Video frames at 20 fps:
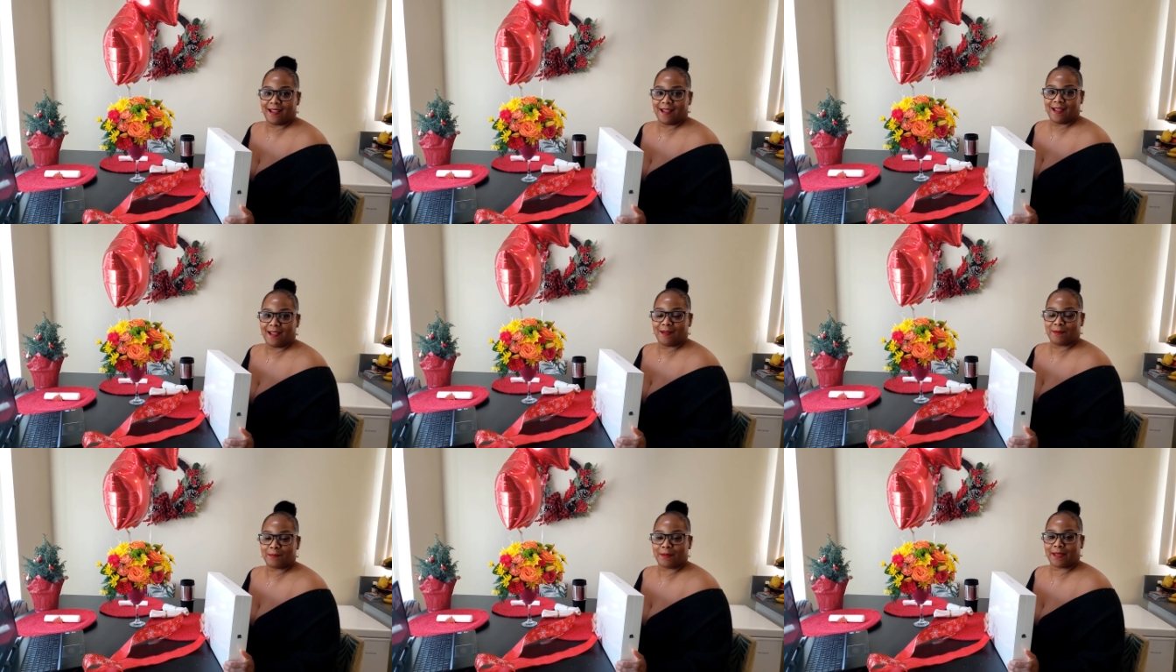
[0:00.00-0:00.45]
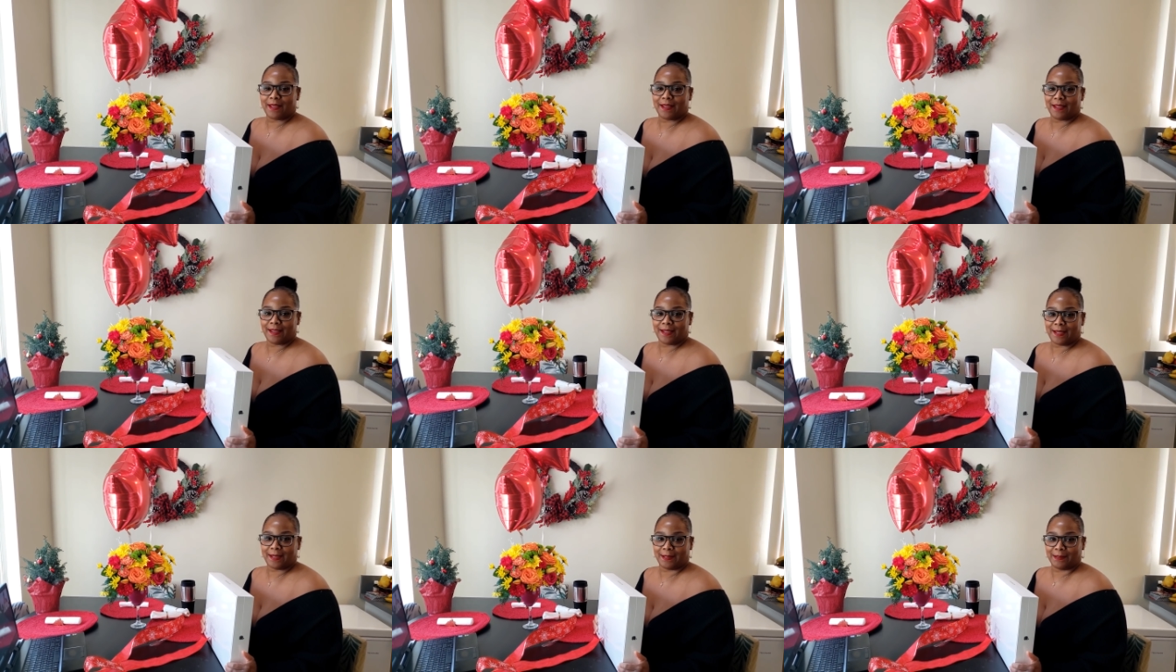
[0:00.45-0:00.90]
So
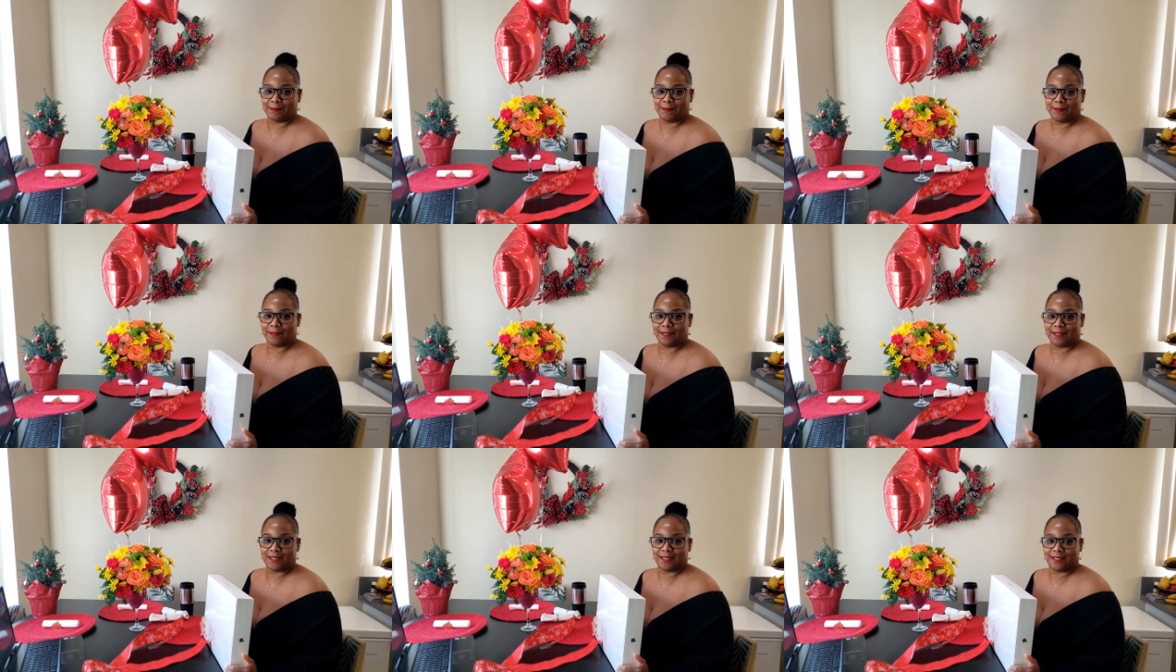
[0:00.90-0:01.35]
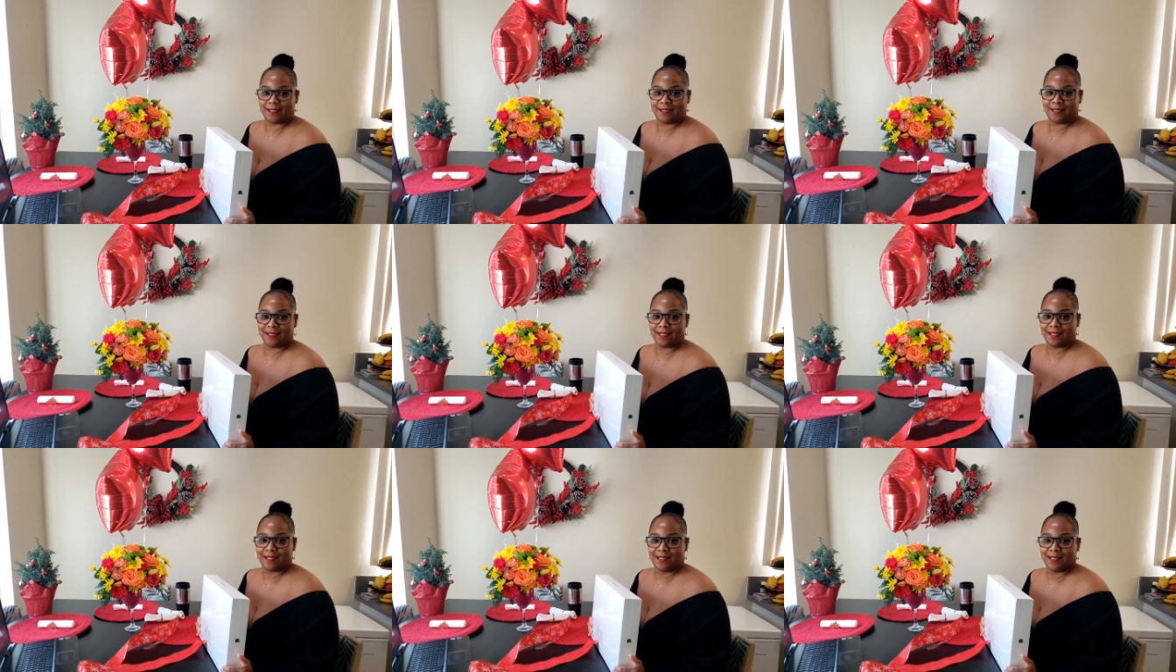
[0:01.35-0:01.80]
hey.
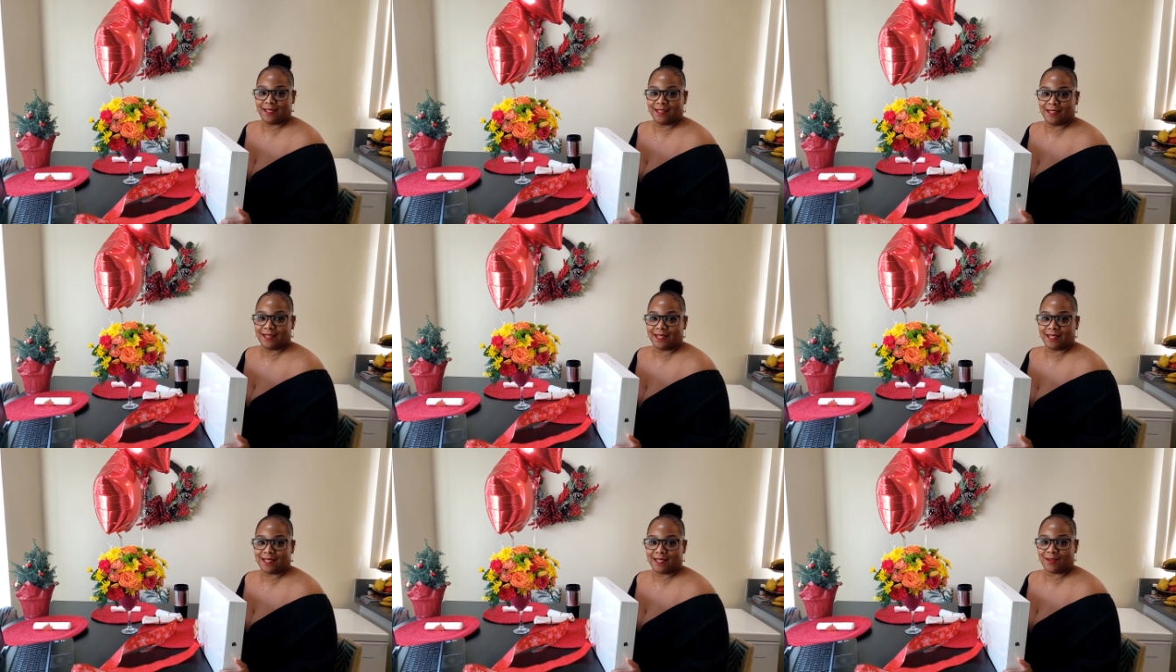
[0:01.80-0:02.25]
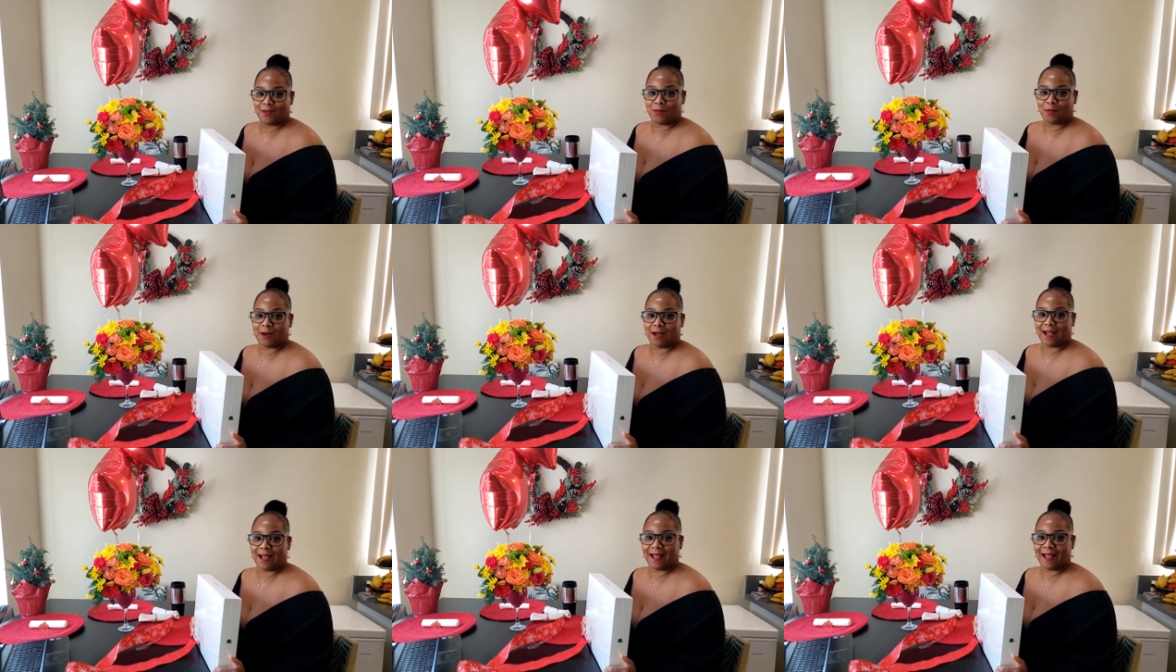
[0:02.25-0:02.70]
what?
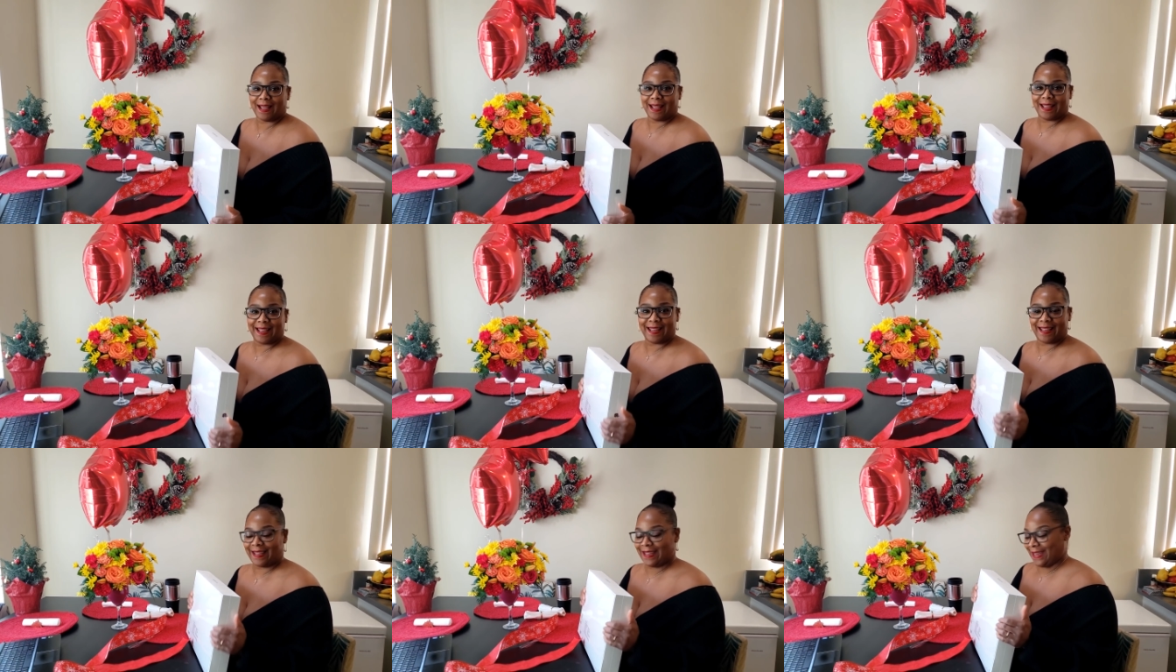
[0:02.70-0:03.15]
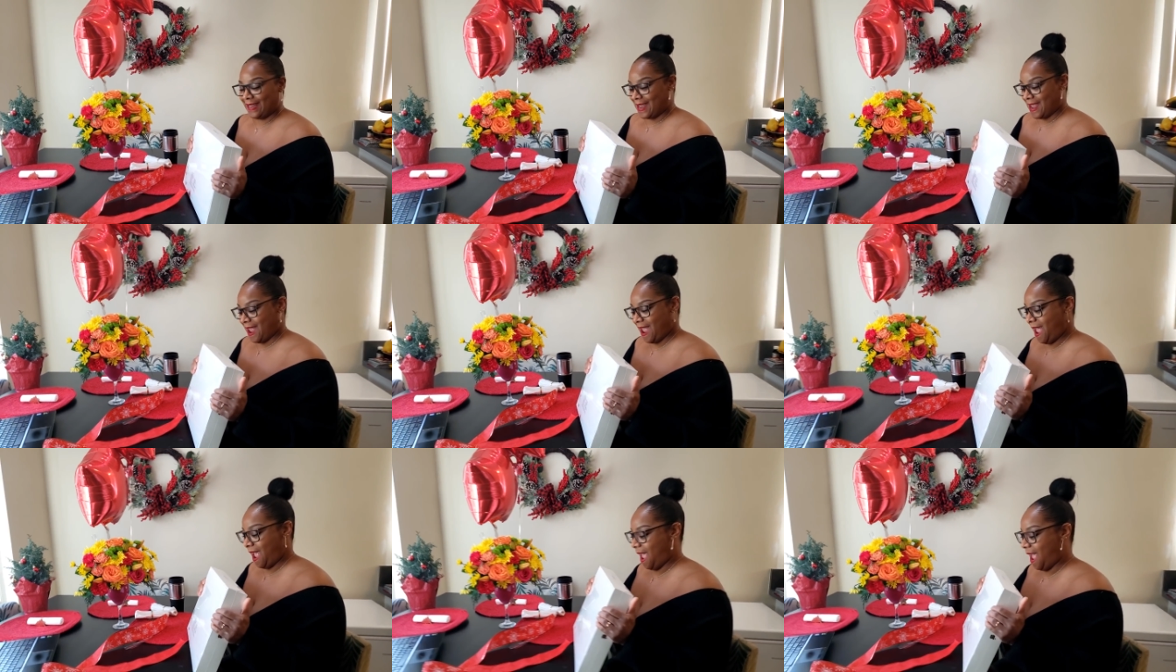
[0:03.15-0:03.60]
Why?
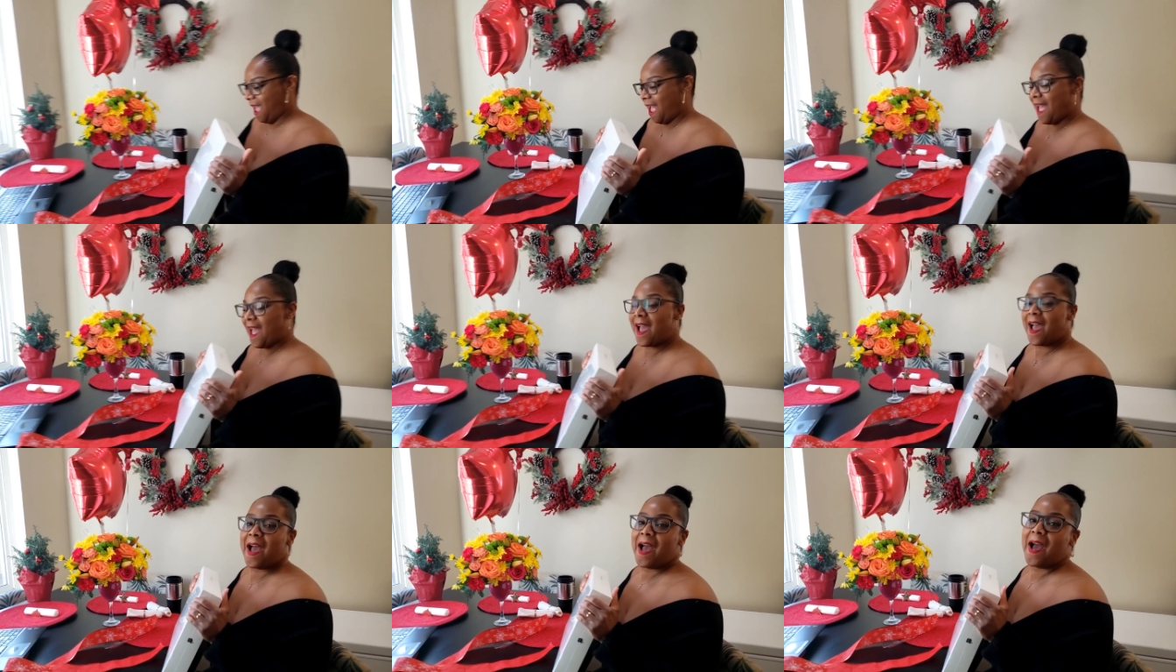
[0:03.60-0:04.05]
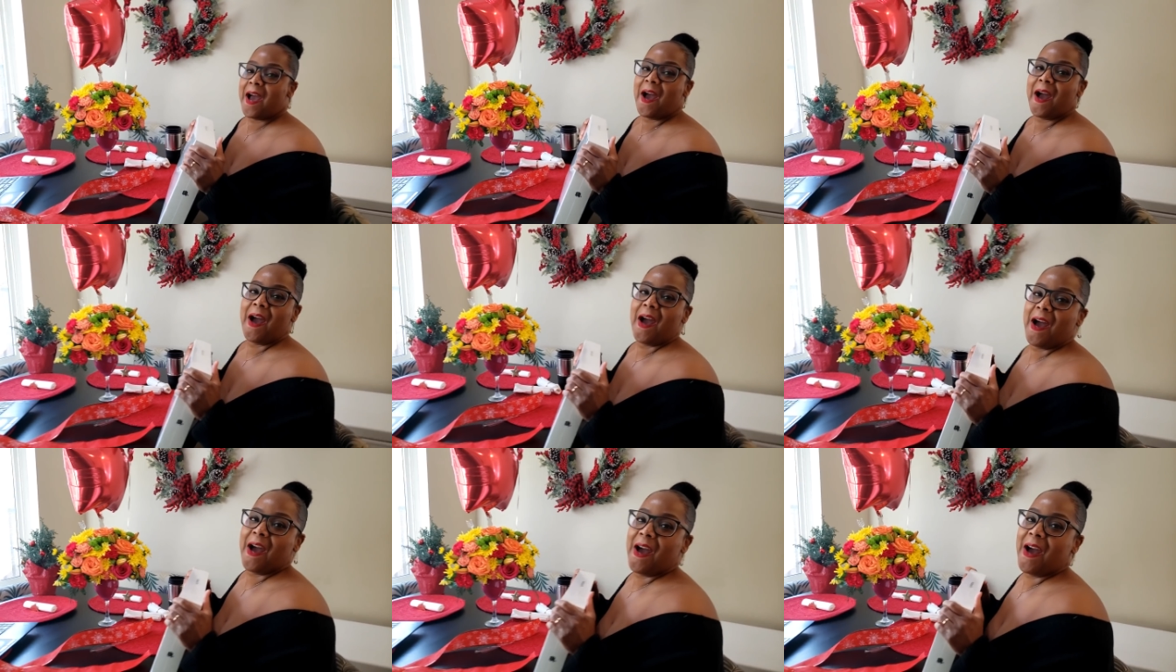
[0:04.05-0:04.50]

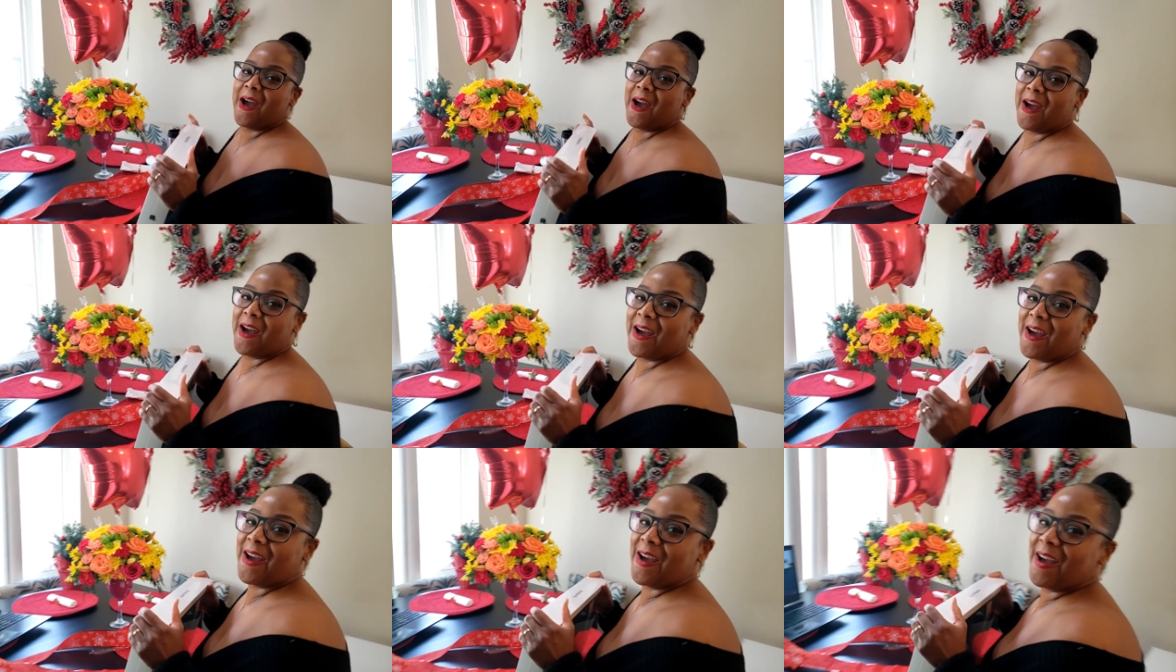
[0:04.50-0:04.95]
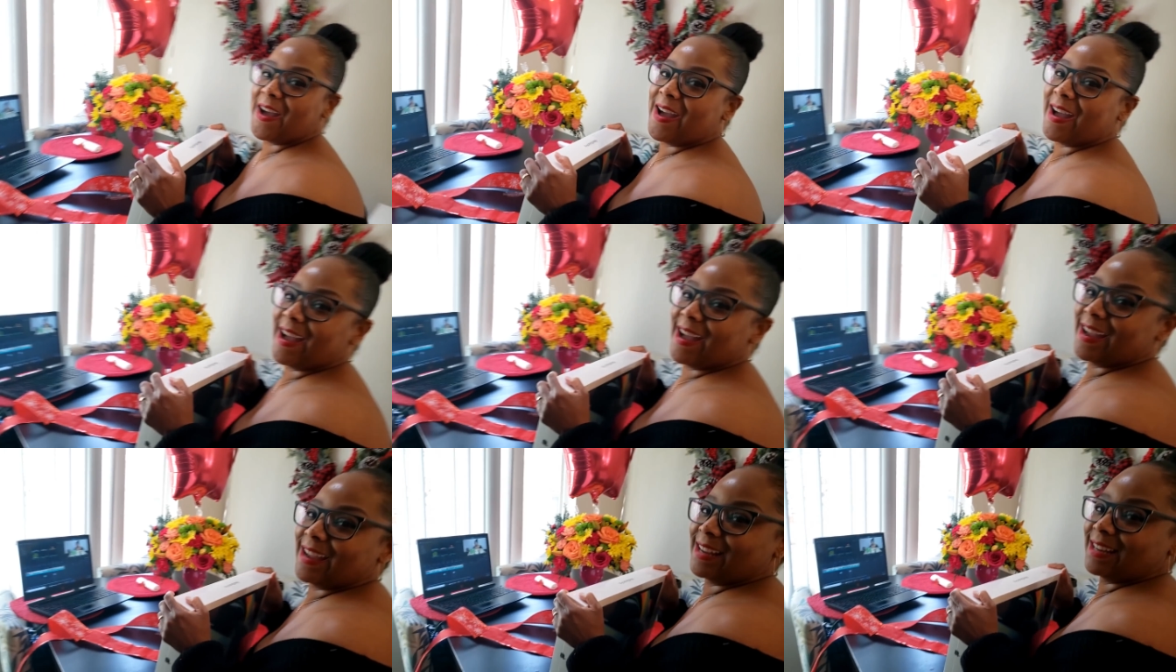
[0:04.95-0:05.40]
You wanted it, didn't
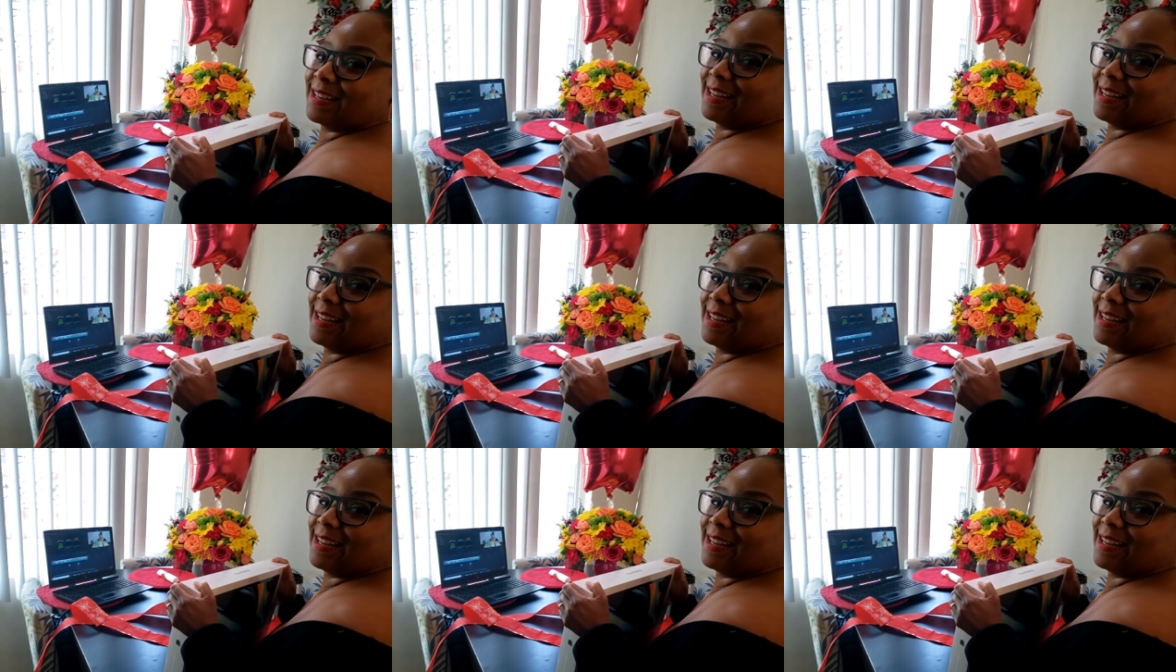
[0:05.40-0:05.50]
you?